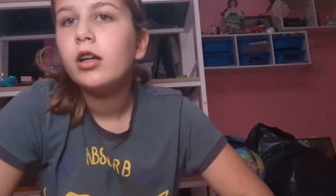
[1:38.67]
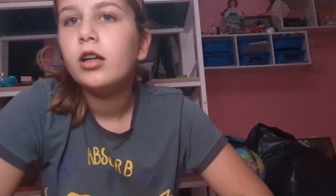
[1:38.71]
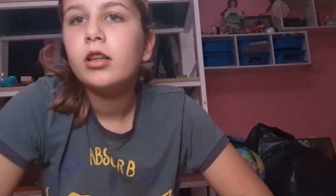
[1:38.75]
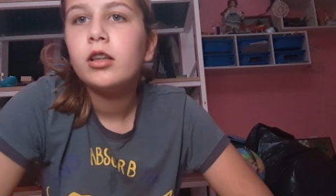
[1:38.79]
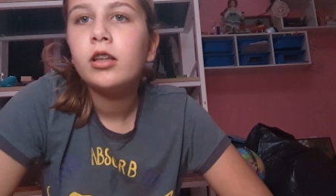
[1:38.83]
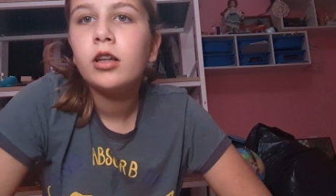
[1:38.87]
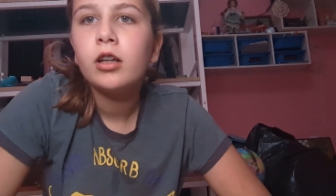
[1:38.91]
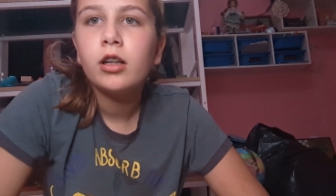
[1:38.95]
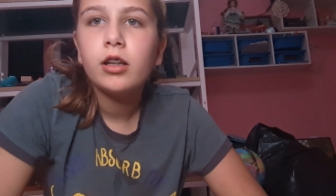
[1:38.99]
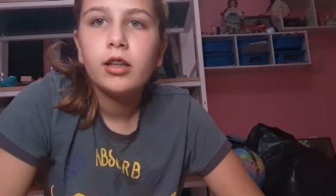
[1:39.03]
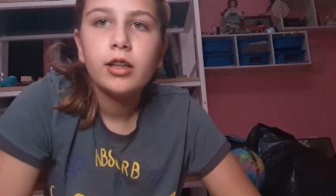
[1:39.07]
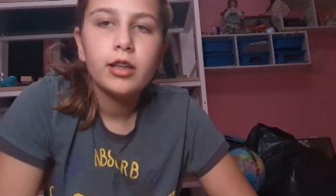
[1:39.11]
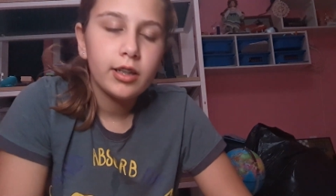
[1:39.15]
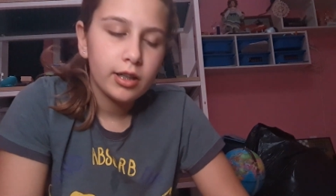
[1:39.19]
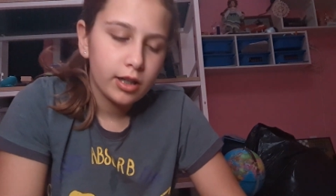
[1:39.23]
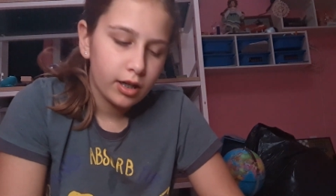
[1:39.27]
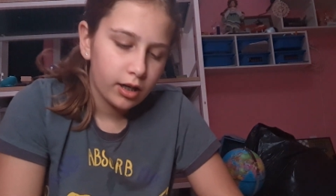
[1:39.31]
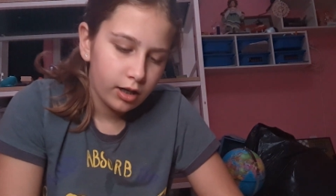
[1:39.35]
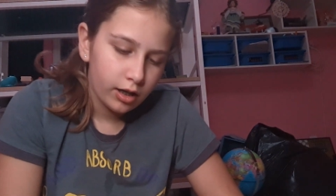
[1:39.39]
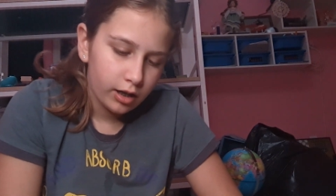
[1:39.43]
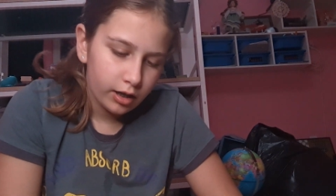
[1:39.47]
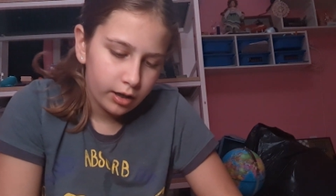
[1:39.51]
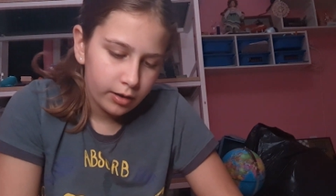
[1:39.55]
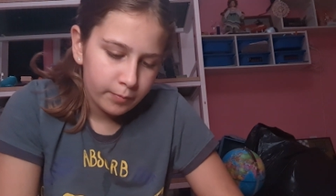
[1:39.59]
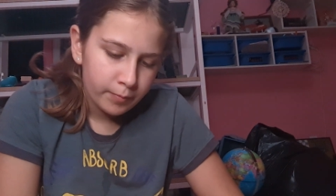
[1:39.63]
Literally, like,
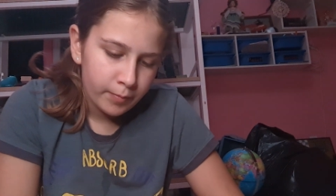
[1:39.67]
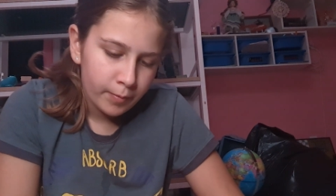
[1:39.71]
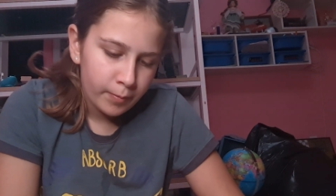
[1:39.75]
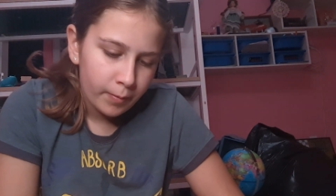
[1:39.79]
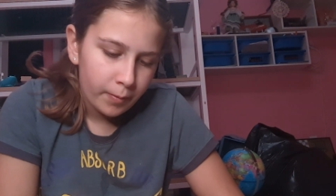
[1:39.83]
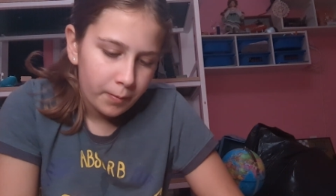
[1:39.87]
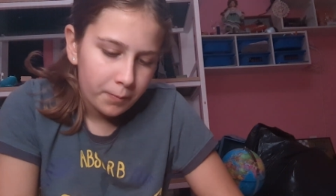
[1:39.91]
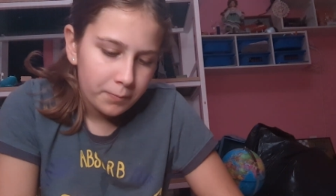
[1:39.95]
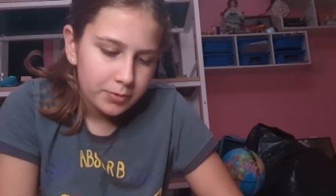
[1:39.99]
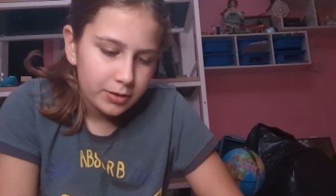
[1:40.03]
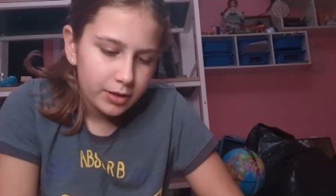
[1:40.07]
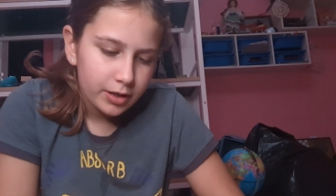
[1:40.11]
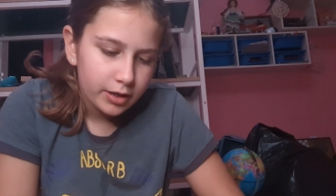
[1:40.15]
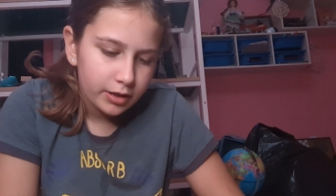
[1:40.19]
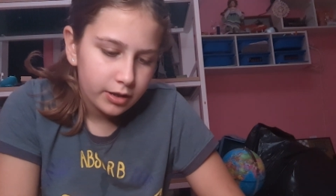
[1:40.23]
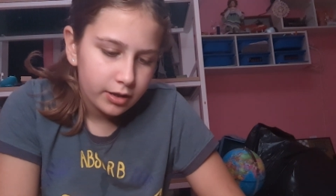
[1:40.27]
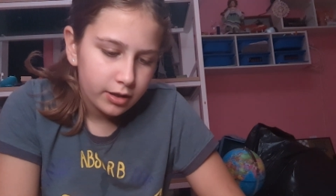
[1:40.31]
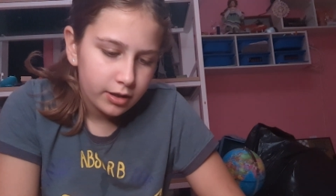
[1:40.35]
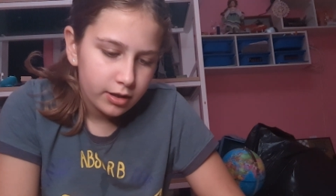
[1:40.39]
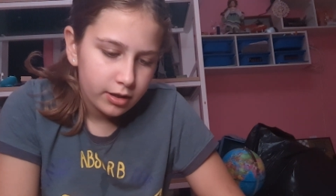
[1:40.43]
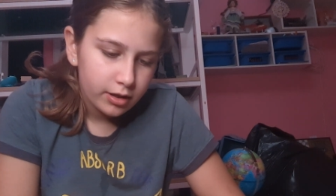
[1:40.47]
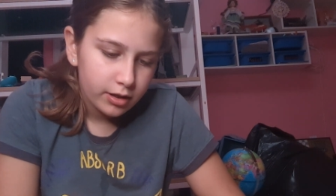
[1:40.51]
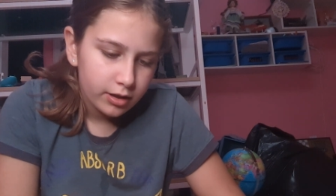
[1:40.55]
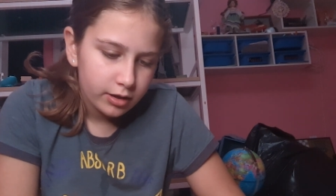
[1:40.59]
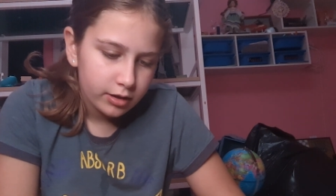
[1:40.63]
my mom's like
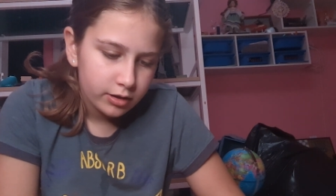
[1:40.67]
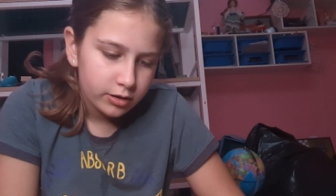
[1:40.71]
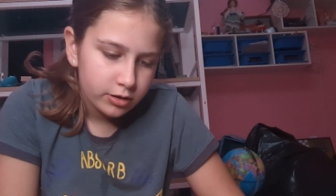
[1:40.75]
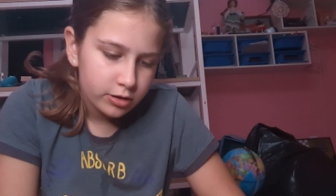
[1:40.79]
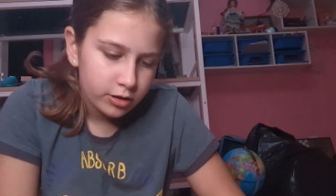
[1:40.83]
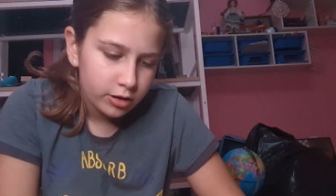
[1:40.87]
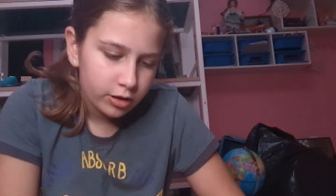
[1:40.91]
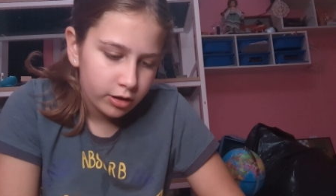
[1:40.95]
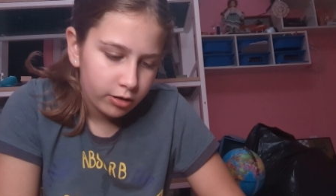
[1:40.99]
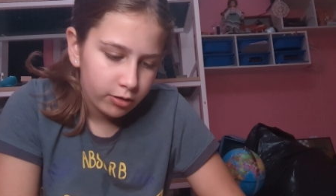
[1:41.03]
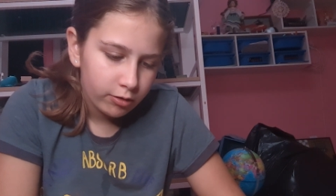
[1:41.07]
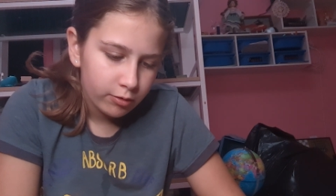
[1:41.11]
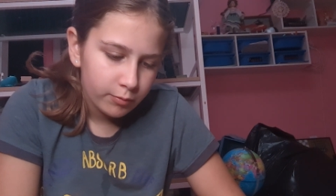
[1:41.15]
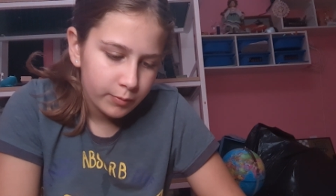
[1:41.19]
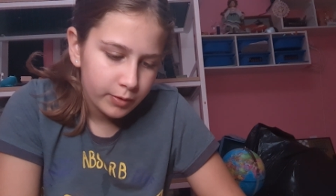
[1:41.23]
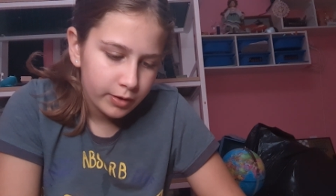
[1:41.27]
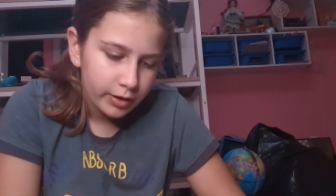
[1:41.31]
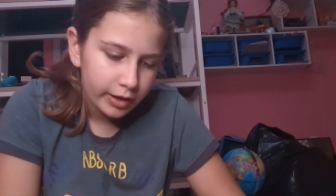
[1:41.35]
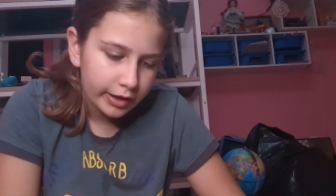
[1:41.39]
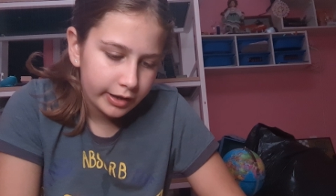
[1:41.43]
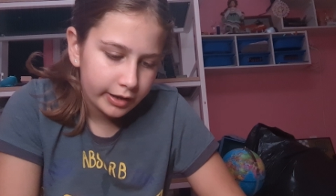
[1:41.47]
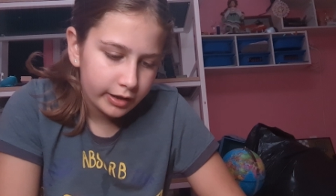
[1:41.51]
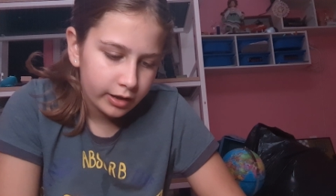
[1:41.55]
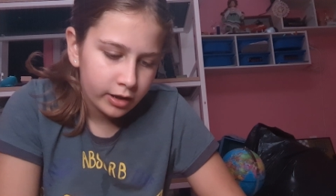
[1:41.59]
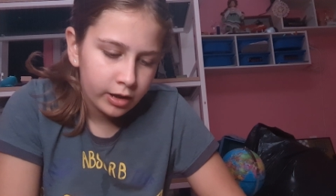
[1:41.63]
told me
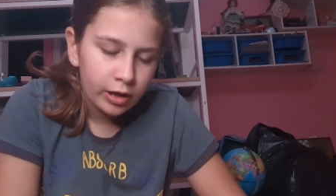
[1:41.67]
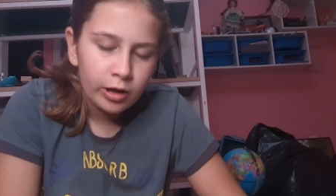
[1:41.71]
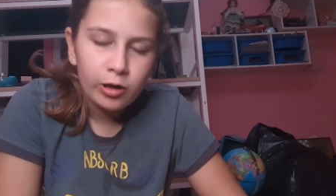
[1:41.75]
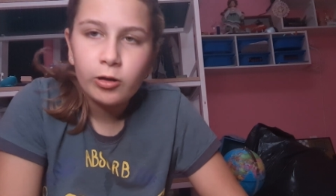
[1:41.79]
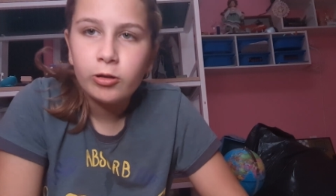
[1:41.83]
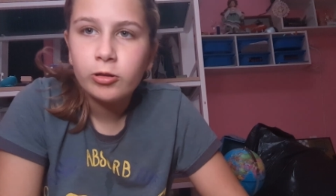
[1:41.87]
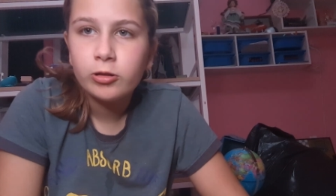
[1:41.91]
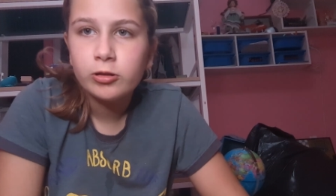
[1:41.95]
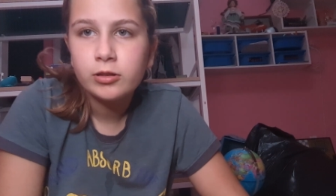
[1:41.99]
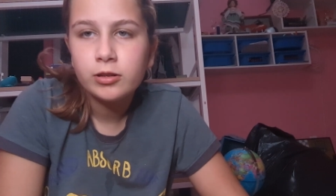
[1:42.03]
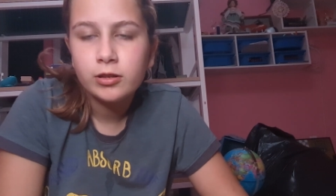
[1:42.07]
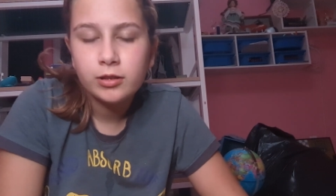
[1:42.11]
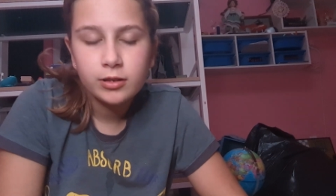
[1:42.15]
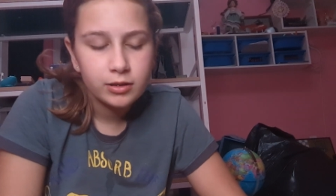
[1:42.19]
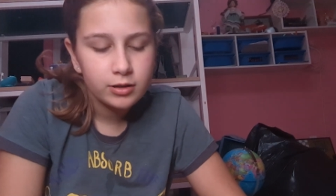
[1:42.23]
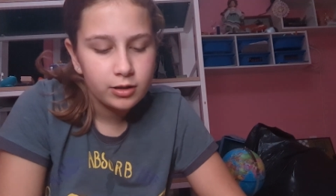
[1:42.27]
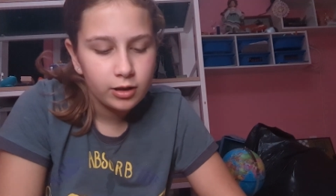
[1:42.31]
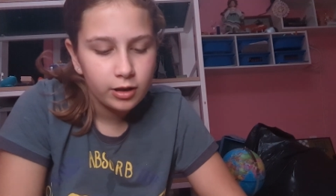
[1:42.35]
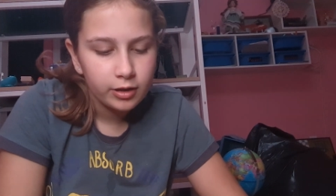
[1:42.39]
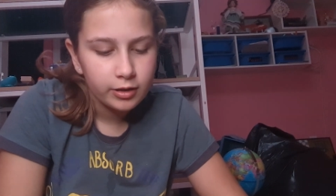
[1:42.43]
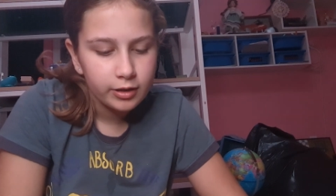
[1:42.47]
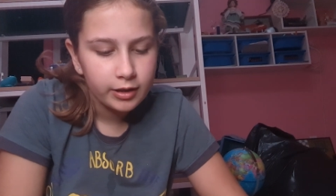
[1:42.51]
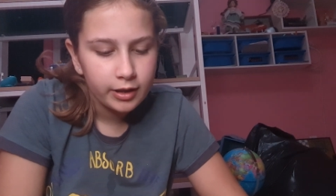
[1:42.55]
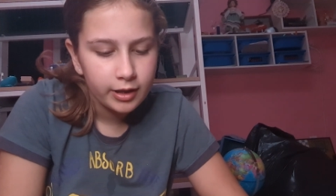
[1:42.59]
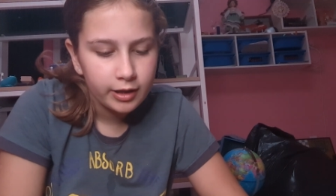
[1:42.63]
like, oh,
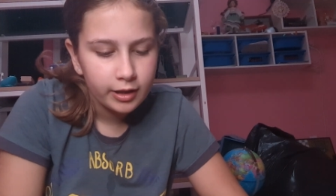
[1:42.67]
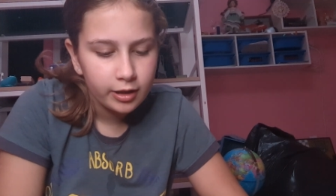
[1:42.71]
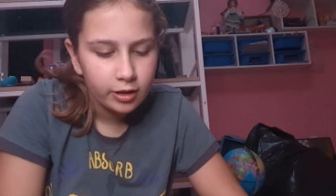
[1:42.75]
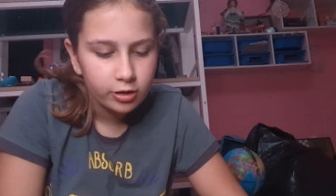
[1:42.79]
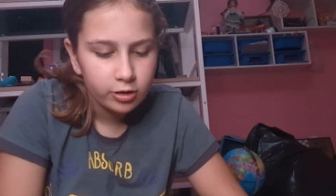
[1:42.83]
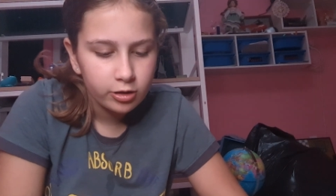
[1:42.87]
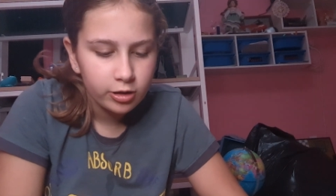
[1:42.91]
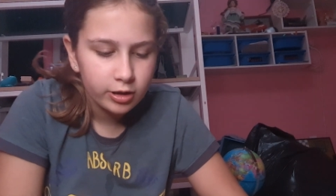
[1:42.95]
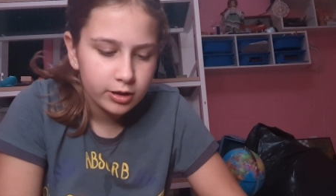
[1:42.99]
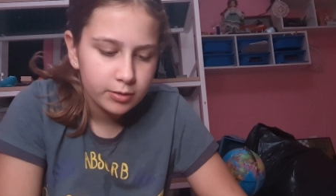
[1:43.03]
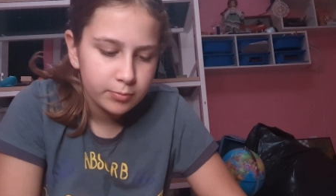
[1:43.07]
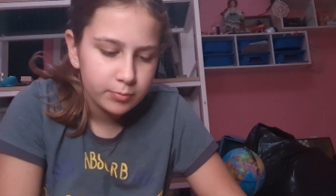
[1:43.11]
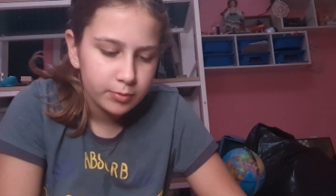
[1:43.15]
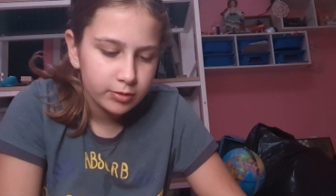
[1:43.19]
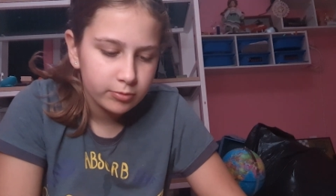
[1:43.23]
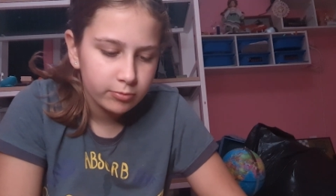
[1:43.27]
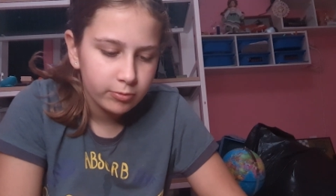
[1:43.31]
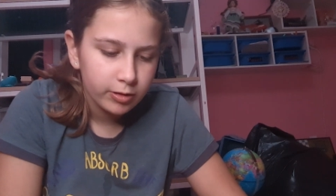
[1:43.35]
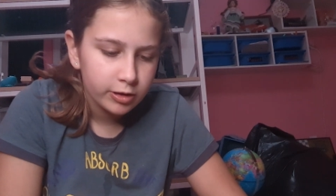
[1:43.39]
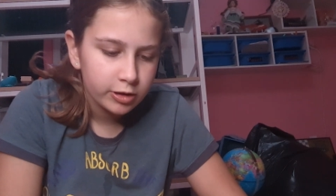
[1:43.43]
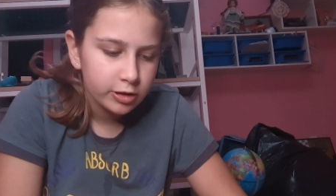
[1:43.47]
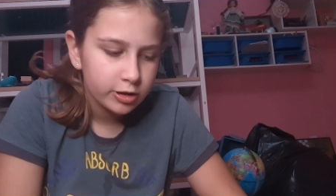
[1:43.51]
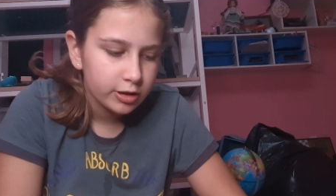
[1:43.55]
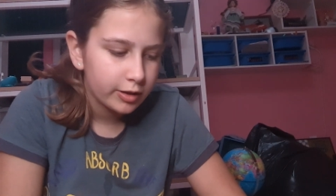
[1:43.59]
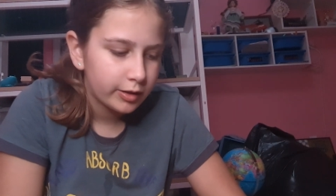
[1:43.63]
start getting your Christmas
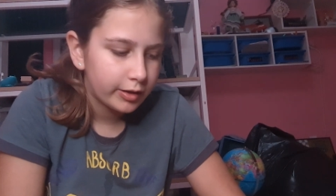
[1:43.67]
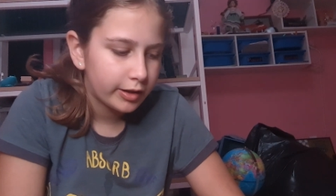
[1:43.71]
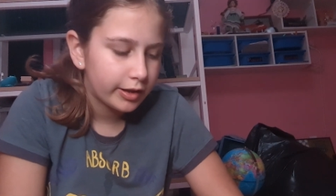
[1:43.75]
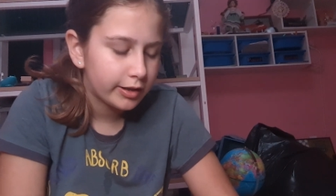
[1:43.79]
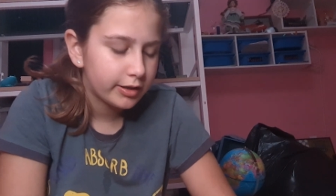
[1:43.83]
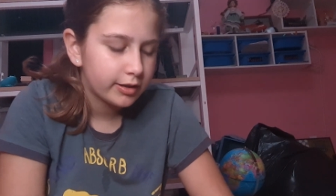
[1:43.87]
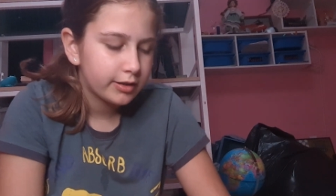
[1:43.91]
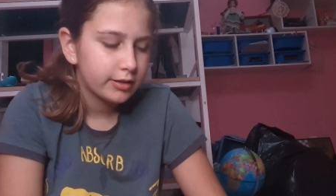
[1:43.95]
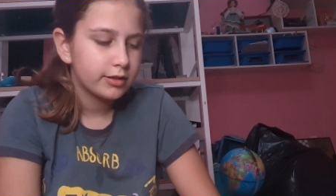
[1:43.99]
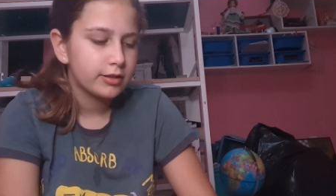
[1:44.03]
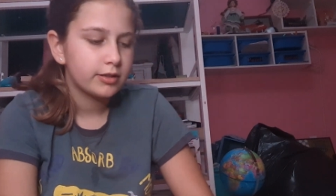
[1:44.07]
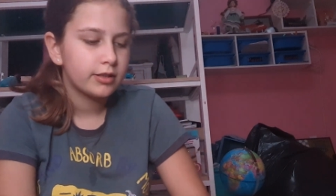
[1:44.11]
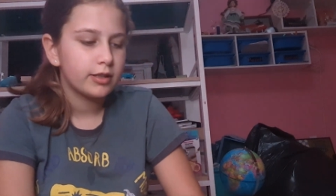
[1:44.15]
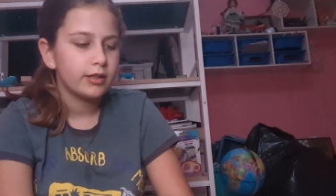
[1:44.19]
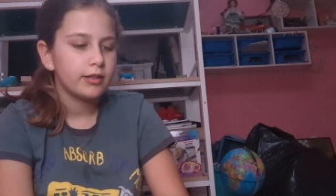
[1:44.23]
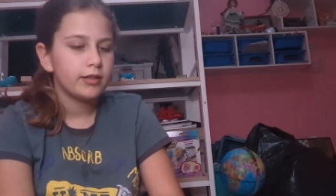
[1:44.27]
wish list